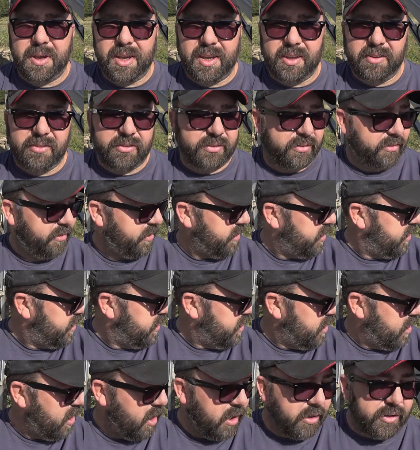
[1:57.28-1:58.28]
is,
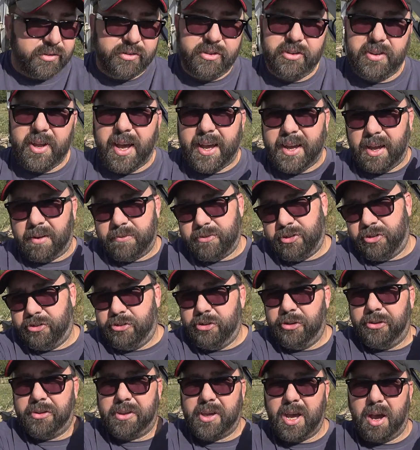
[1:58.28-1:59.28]
today I've just
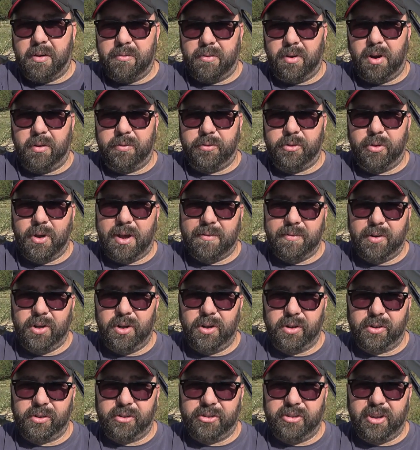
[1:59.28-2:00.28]
took the cover off to have a
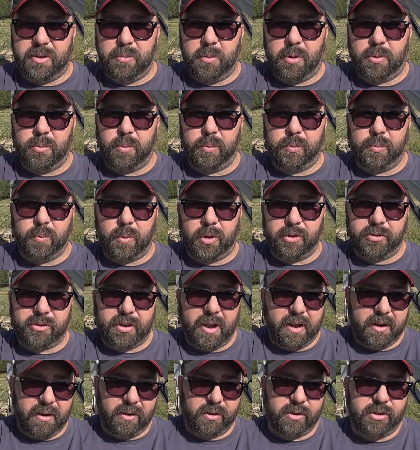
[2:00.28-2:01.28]
look and see what's
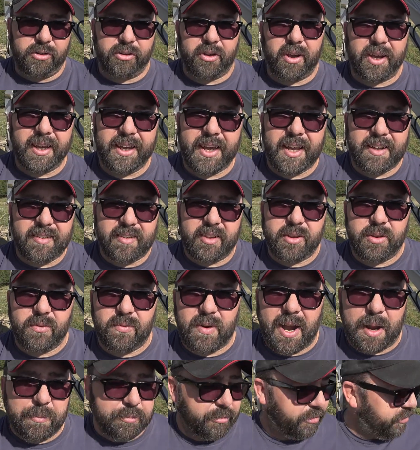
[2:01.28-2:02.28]
going on, because I can get to the
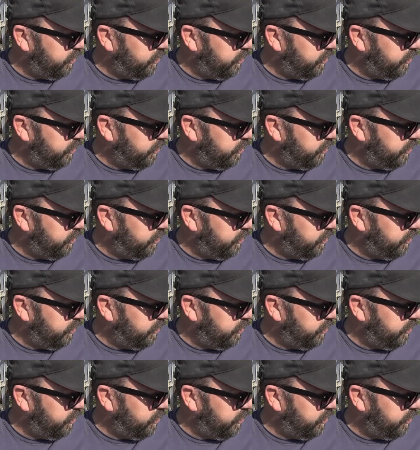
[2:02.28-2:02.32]
ram